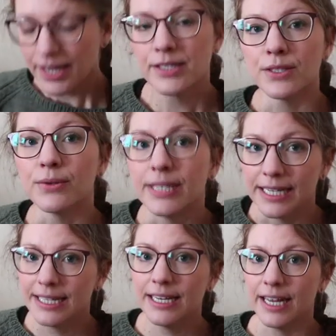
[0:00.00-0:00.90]
So
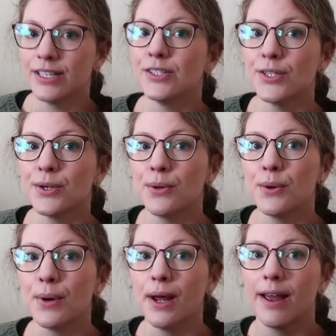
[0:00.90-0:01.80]
getting
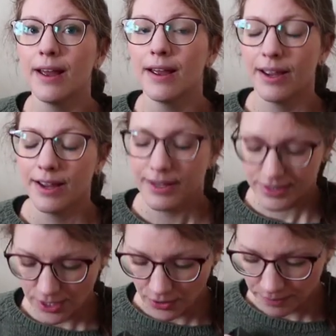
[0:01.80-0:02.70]
into
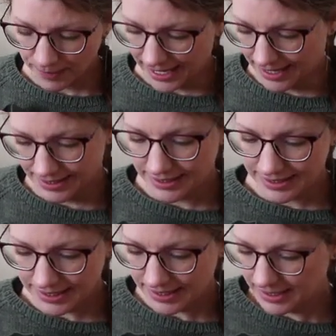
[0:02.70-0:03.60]
tote
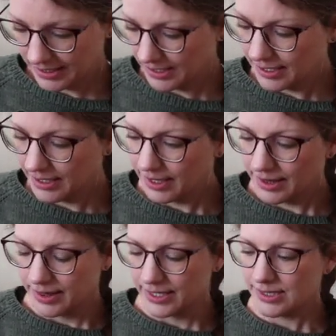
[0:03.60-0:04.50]
bags.
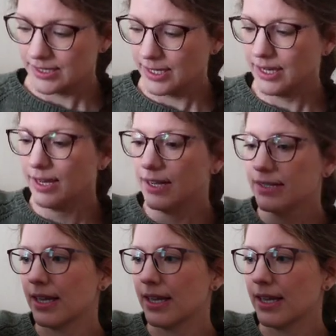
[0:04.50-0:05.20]
This is